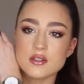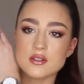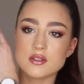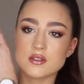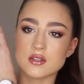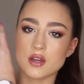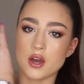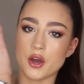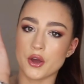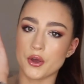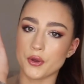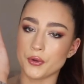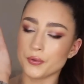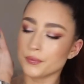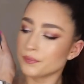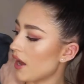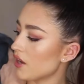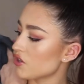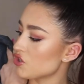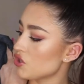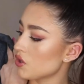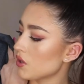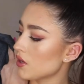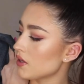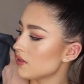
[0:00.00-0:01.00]
So
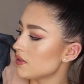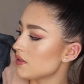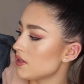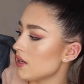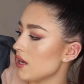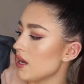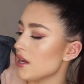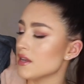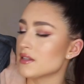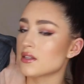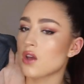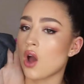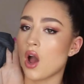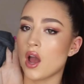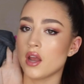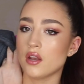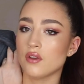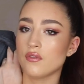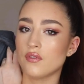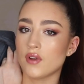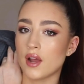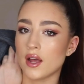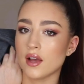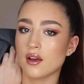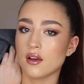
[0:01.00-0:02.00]
as you can see, it's kind
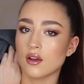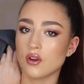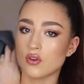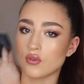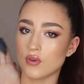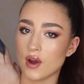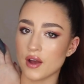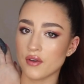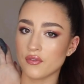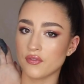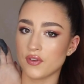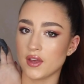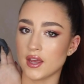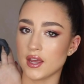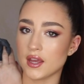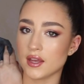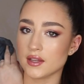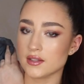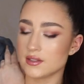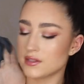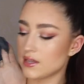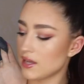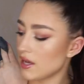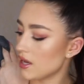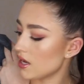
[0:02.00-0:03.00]
of like a graphic
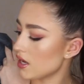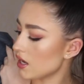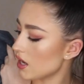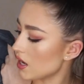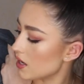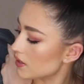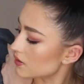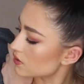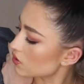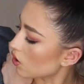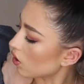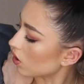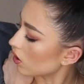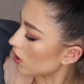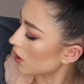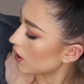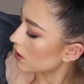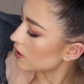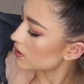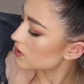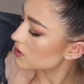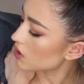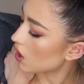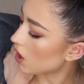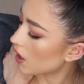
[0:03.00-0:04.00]
tee. It's got
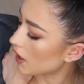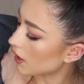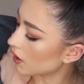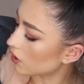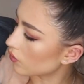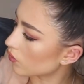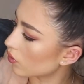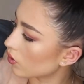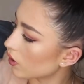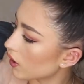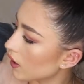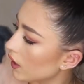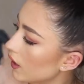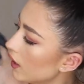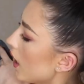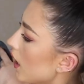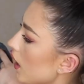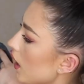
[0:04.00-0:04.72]
like a tiger on it,